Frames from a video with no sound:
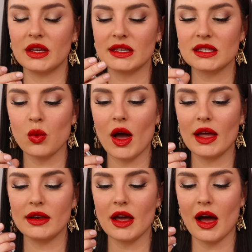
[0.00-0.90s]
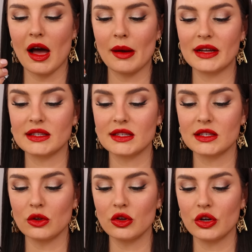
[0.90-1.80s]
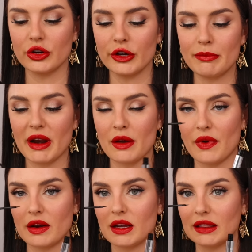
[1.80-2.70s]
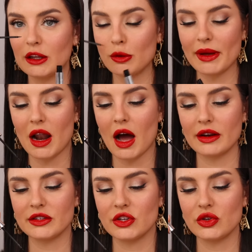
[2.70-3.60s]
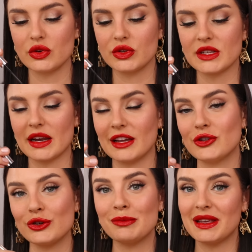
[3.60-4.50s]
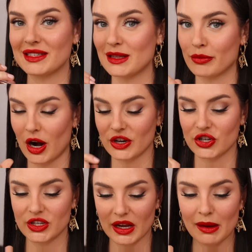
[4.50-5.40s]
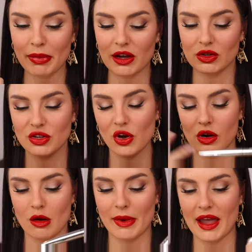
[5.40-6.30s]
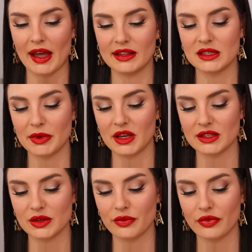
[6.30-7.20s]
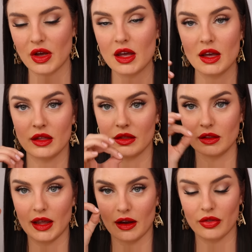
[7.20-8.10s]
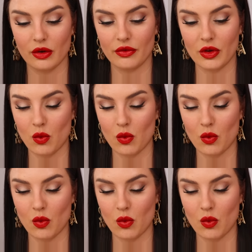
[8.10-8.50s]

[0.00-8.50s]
this one, it's still good, but I found it a little bit harder to use and I do miss the brush tip. I also got it on my hands because of the length of the